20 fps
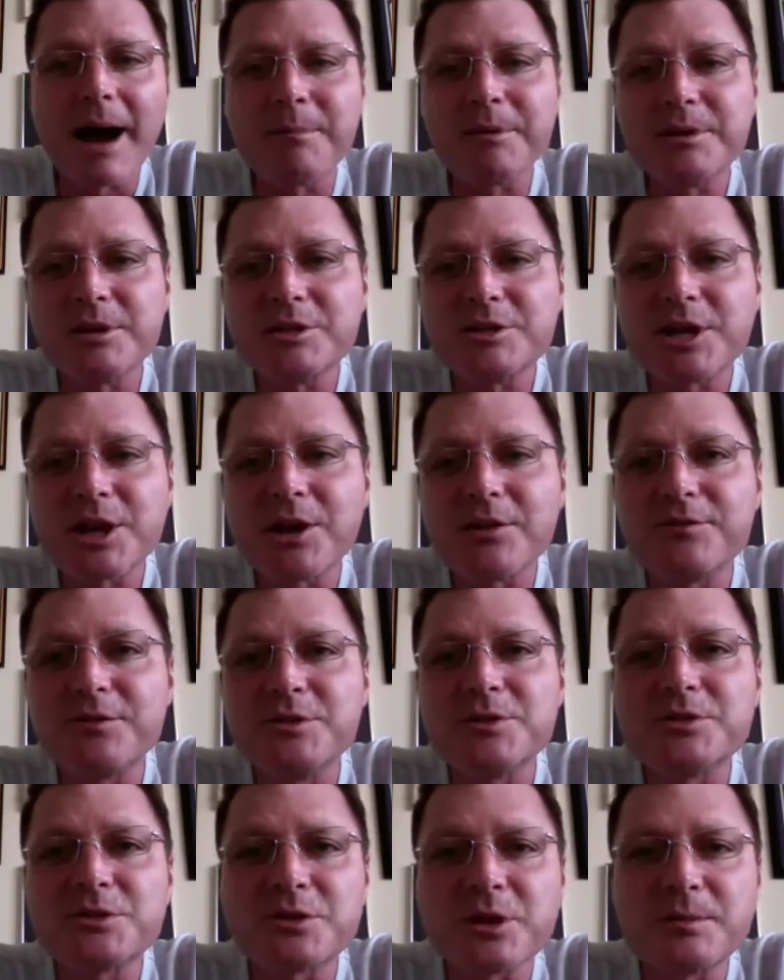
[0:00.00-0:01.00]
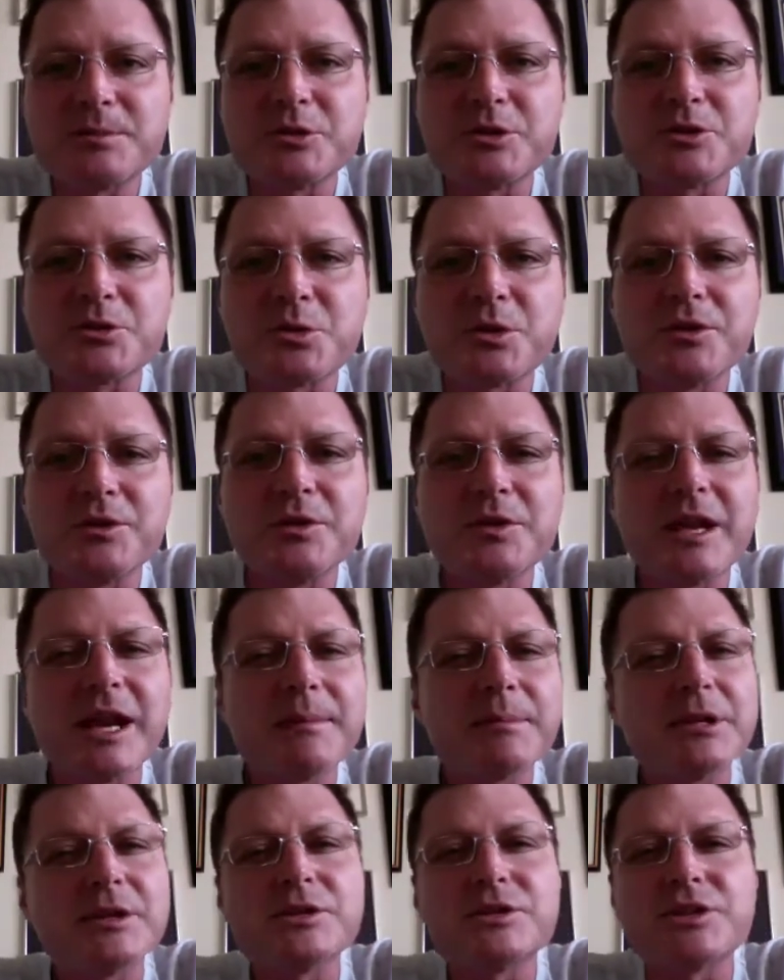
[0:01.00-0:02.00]
going to share a few scriptures with you, then
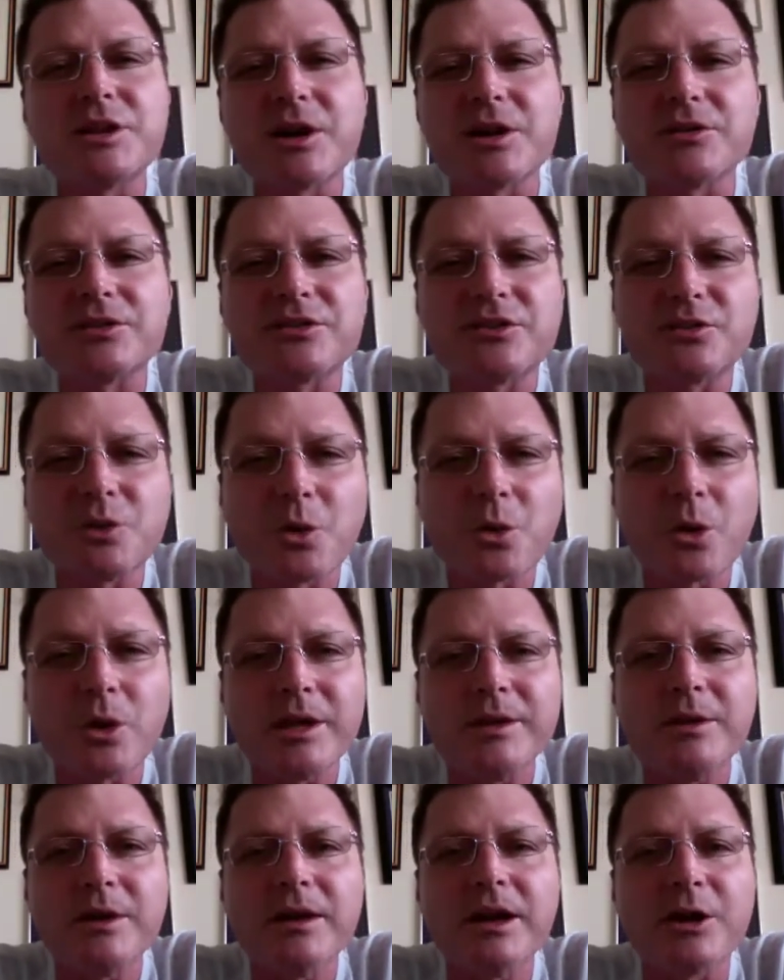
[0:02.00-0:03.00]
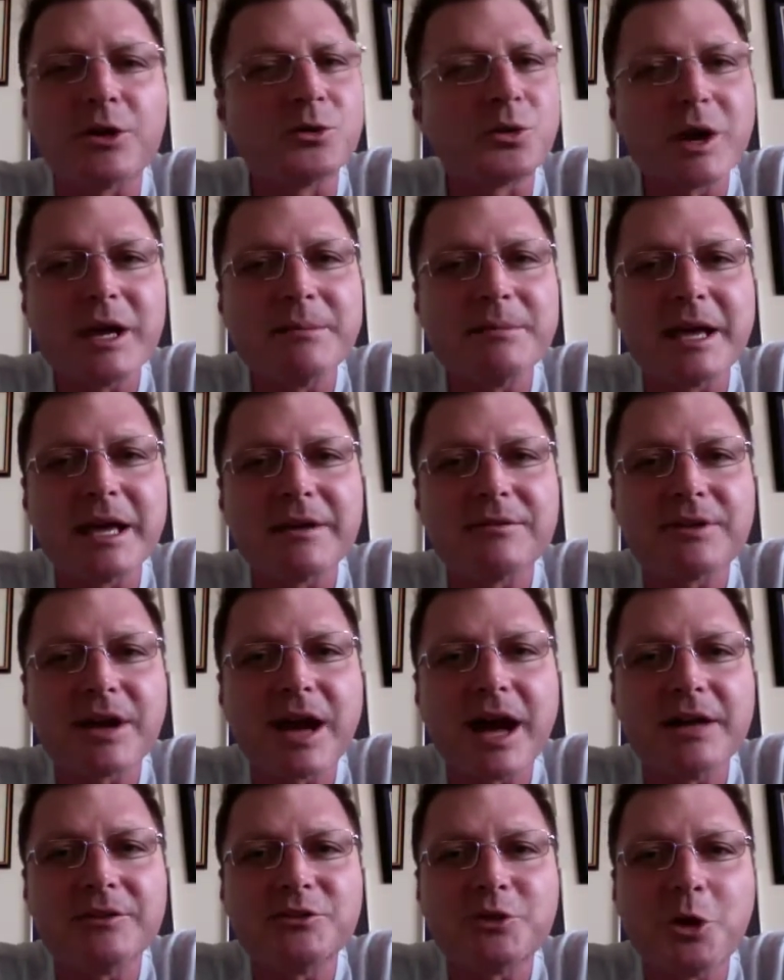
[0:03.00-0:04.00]
I'm going to share a story that a great man of
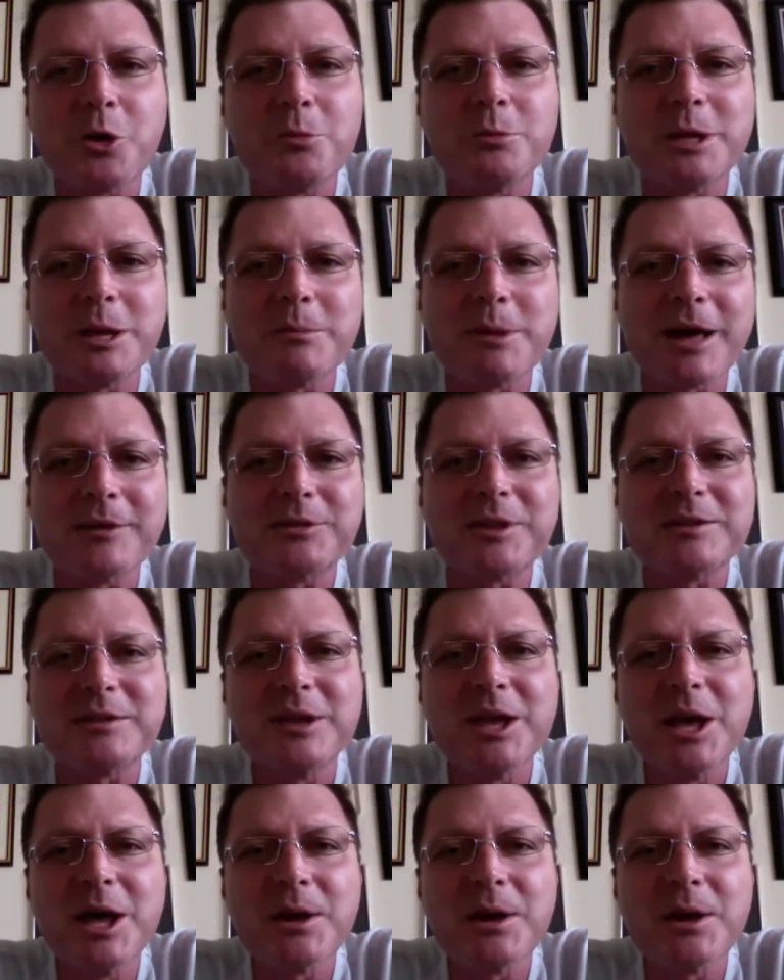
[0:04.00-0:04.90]
God told me about the